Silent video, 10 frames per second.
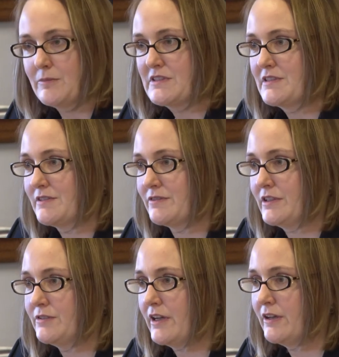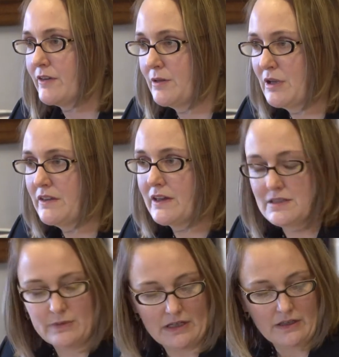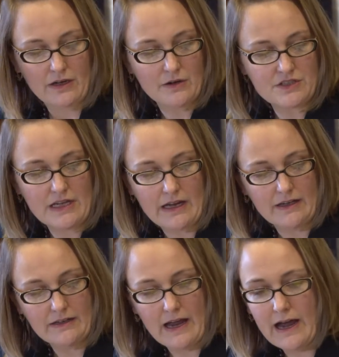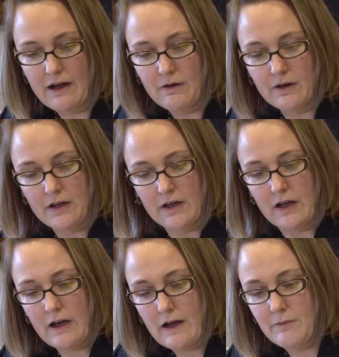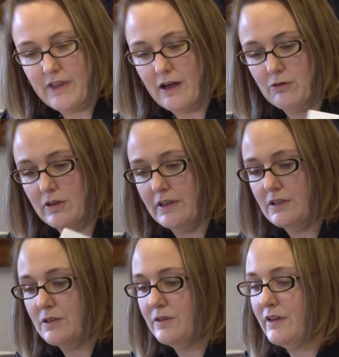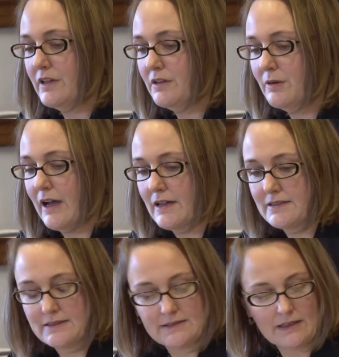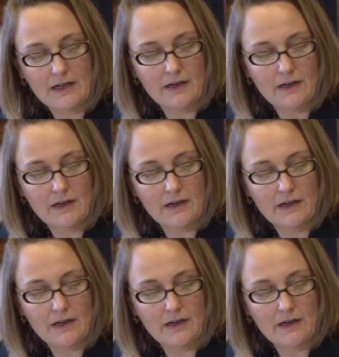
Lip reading: This is a free trade agreement that's being negotiated now that will include the U.S.